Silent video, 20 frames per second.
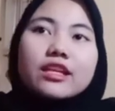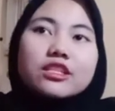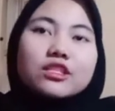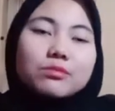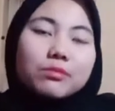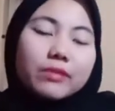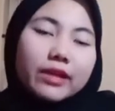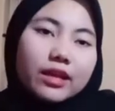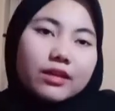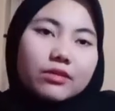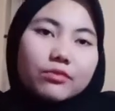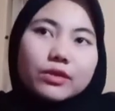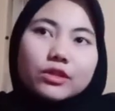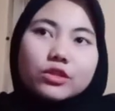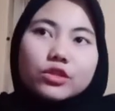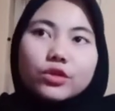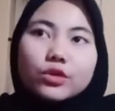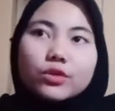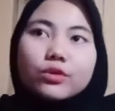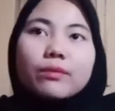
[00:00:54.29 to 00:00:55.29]
explain
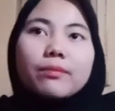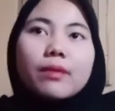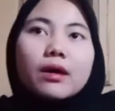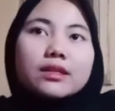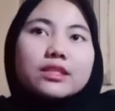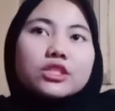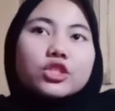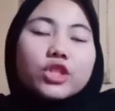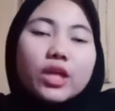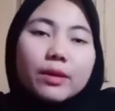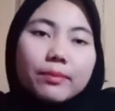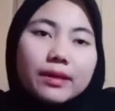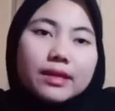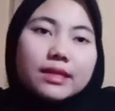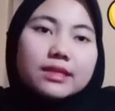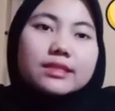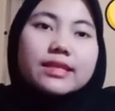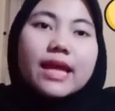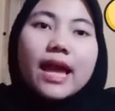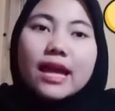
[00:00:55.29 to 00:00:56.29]
with you about the
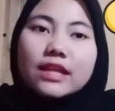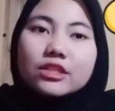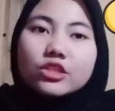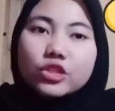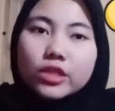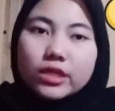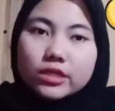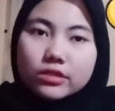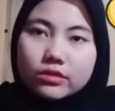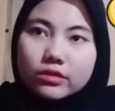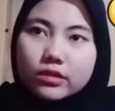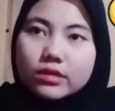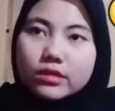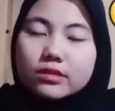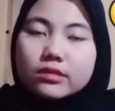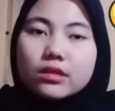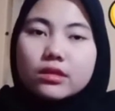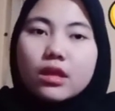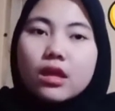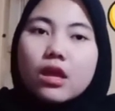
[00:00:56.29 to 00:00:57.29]
Japanese hand
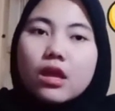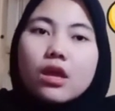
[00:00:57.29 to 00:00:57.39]
gestures.